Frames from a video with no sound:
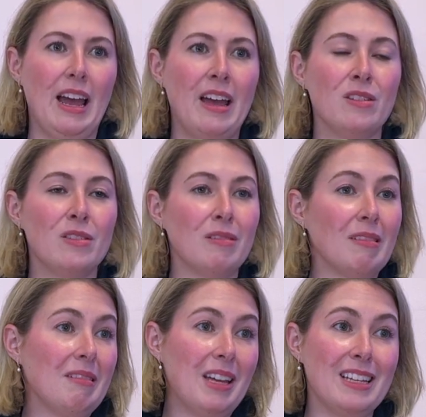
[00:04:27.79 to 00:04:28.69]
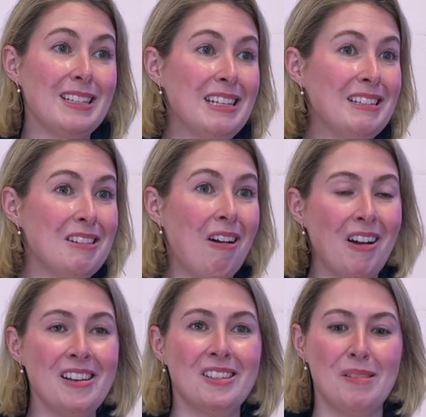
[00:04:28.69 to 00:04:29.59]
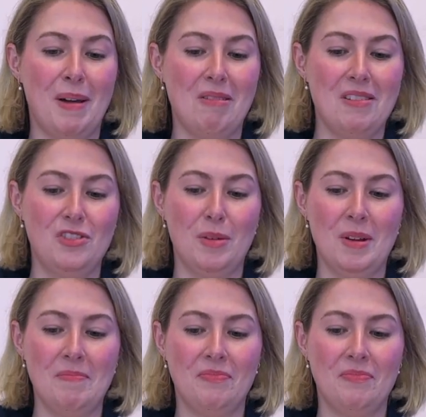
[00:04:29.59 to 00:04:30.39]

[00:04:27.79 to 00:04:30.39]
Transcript: And it's easy to harness the power of Gemma.